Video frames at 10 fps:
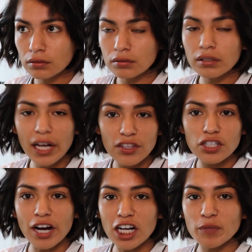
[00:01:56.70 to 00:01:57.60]
And the
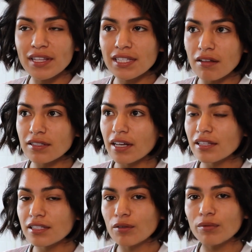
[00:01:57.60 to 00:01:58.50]
trash man's
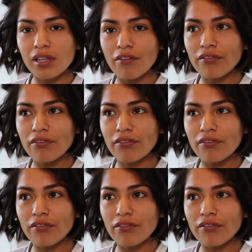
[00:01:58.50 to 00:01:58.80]
outside, so we love